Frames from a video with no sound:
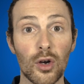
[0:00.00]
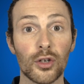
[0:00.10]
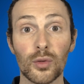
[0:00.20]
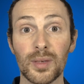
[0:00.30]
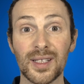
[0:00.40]

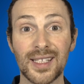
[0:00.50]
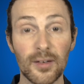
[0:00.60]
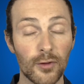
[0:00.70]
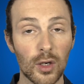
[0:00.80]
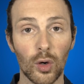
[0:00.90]
going to be
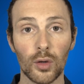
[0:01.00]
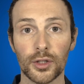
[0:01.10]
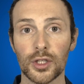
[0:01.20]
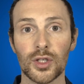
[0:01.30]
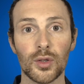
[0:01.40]

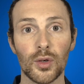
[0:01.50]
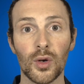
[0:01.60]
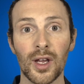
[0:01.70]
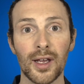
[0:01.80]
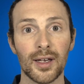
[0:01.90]
difficult to
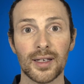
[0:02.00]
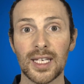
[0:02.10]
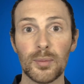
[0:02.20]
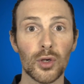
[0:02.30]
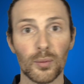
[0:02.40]

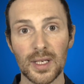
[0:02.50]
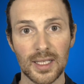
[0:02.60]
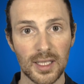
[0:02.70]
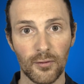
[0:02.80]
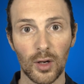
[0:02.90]
keep your
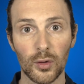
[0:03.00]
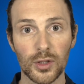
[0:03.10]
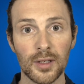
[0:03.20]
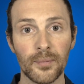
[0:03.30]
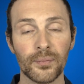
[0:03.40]
business
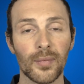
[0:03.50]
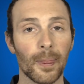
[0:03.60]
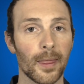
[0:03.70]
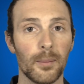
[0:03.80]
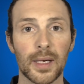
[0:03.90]
afloat
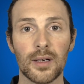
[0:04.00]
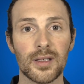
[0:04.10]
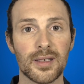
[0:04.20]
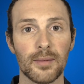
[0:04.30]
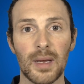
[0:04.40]

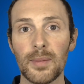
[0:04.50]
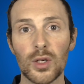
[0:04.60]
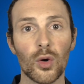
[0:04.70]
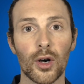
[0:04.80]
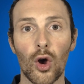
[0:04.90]
because maybe
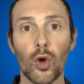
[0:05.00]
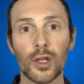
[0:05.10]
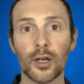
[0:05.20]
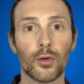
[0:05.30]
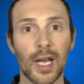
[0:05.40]
you're
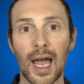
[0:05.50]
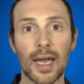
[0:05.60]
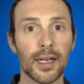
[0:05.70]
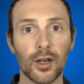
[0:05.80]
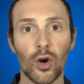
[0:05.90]
only
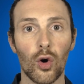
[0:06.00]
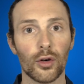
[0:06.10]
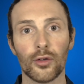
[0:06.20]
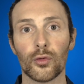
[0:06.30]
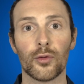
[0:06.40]
relying
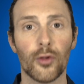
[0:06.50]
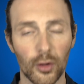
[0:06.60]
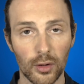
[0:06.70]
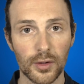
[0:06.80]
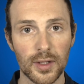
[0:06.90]
on
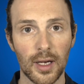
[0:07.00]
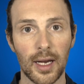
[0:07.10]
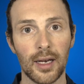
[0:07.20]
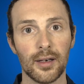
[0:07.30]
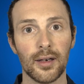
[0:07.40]
referrals
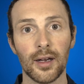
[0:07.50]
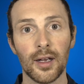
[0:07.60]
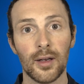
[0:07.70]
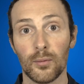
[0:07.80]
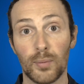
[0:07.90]
and
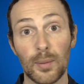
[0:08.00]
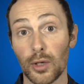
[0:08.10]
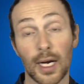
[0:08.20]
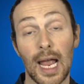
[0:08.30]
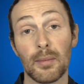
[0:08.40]
people
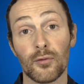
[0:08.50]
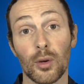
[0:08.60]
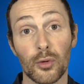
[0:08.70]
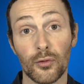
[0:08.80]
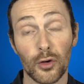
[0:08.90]
are coming
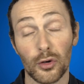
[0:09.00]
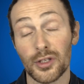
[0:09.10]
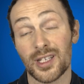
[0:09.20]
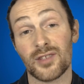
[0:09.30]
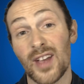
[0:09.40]
from
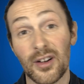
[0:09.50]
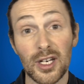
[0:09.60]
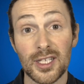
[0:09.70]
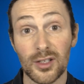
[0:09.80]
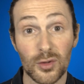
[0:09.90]
referrals. It's very
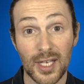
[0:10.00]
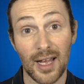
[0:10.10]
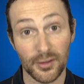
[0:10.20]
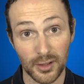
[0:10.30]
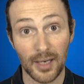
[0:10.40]
easy to
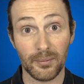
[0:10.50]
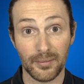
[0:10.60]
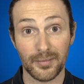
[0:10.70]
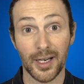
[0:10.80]
sell to them.